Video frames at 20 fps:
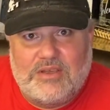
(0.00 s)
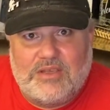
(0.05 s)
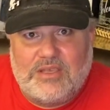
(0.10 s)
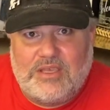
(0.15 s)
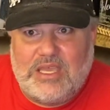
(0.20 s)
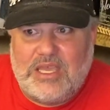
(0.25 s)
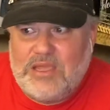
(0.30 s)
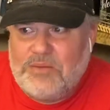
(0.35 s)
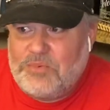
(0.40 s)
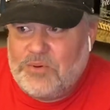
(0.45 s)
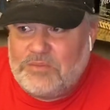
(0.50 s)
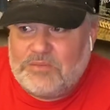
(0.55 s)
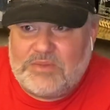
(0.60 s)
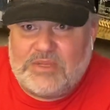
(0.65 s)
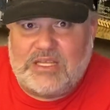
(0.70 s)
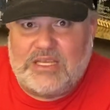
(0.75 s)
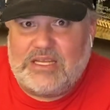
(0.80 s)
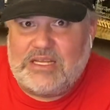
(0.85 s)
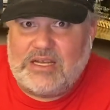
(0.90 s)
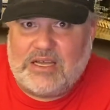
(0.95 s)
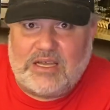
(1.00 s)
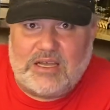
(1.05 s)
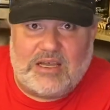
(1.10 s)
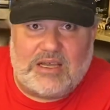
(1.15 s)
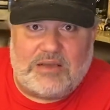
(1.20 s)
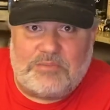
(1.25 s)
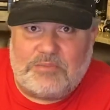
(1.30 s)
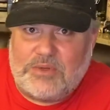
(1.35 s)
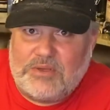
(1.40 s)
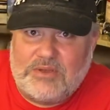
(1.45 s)
Keep them lit
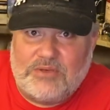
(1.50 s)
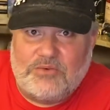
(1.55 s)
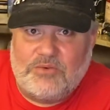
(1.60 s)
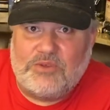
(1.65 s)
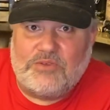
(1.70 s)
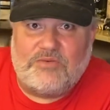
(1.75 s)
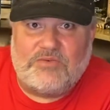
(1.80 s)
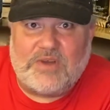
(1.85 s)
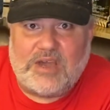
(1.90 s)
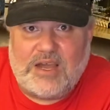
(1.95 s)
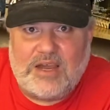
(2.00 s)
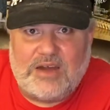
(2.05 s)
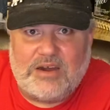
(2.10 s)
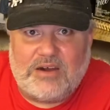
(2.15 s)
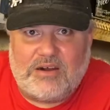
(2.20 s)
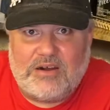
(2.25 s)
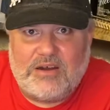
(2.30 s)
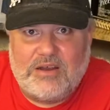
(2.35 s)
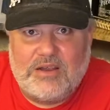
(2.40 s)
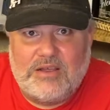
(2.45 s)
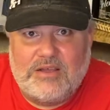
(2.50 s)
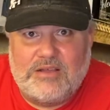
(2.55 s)
up with fire.